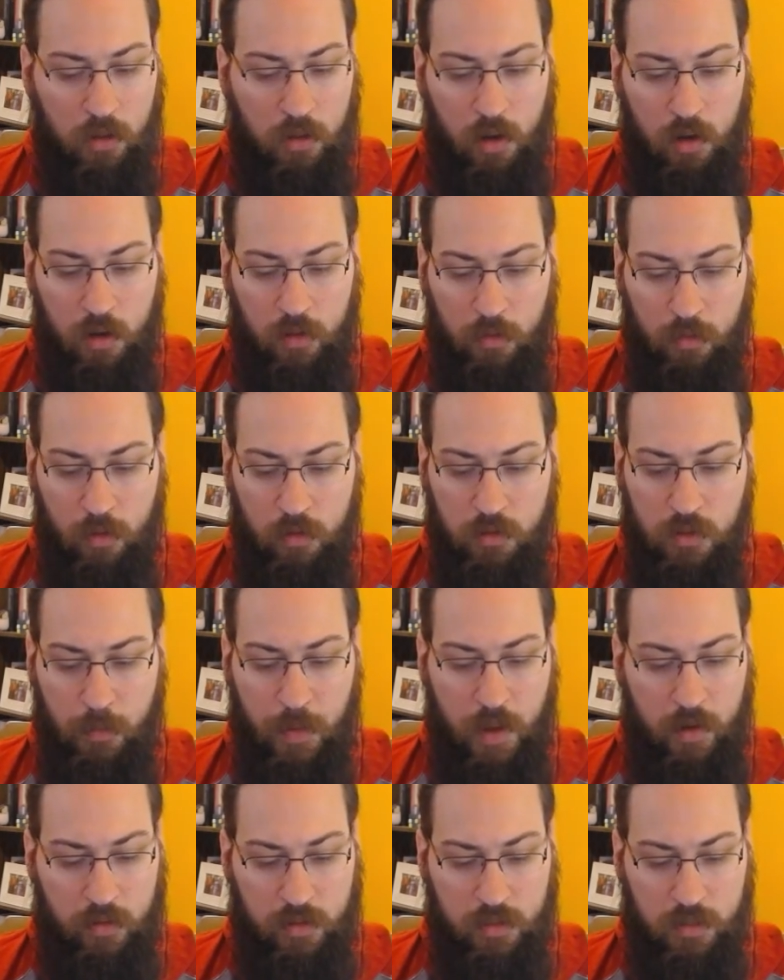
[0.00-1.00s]
Bulgar on the road to
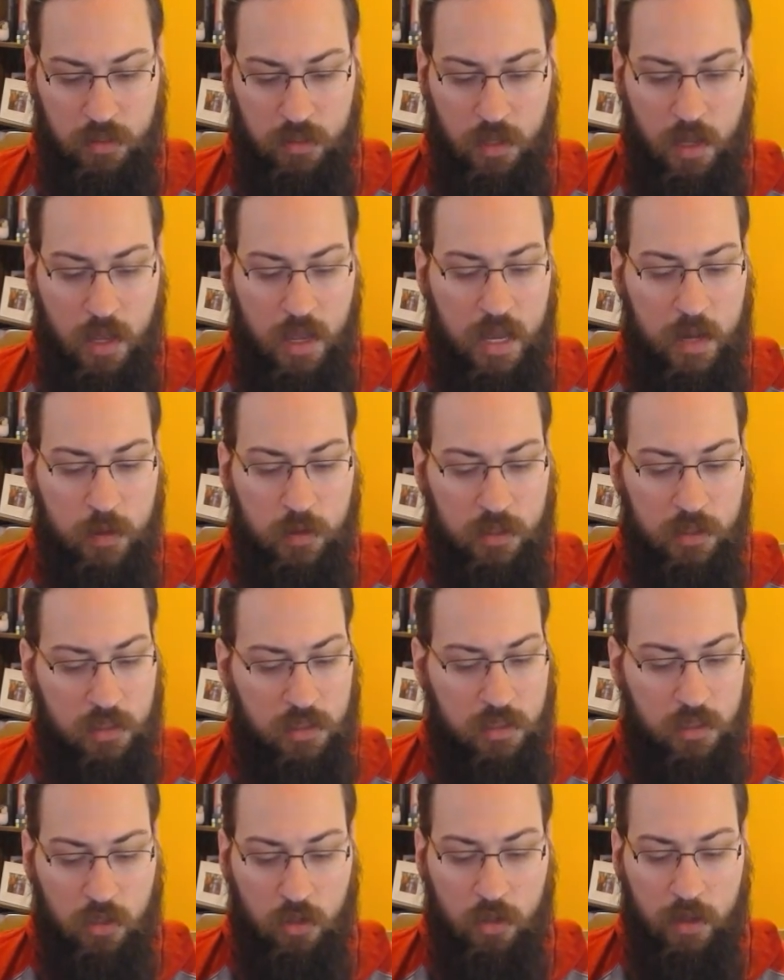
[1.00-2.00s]
Paris. He was in a
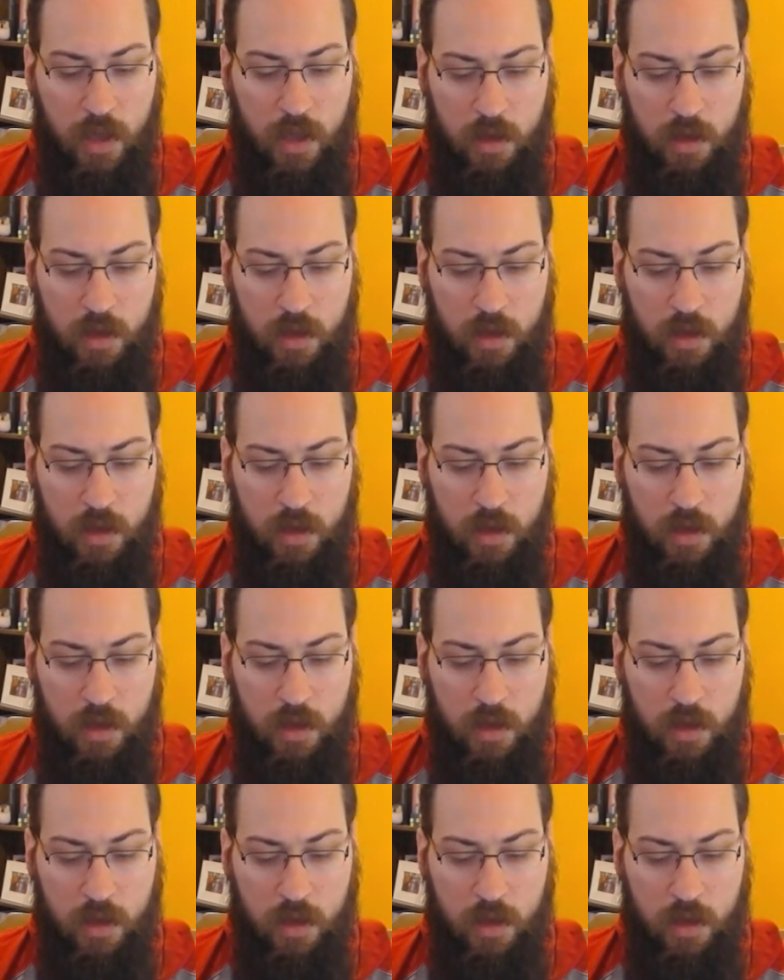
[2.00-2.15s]
Citroën,